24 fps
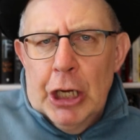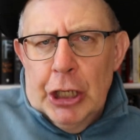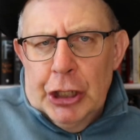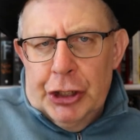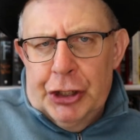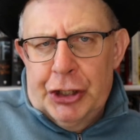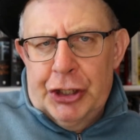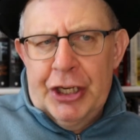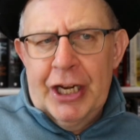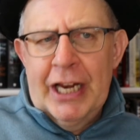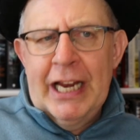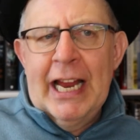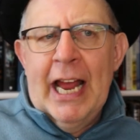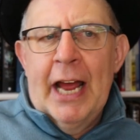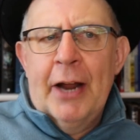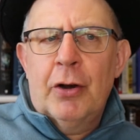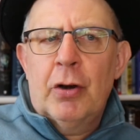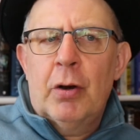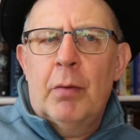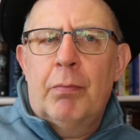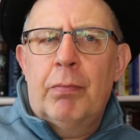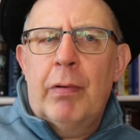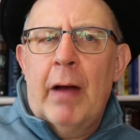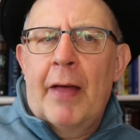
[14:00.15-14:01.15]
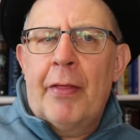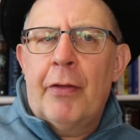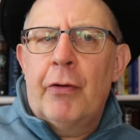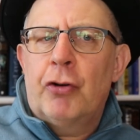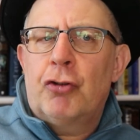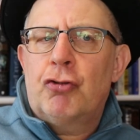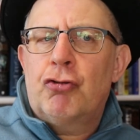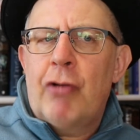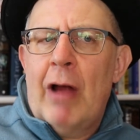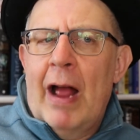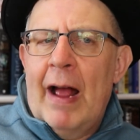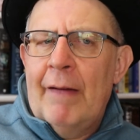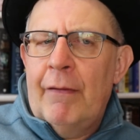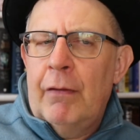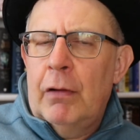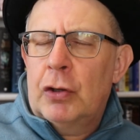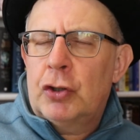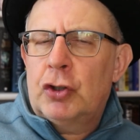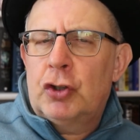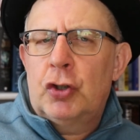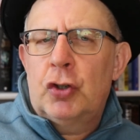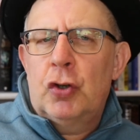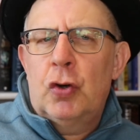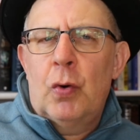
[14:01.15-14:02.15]
she and her brother
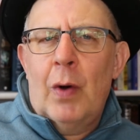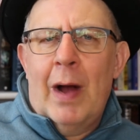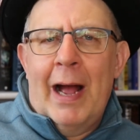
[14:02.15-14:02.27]
travel to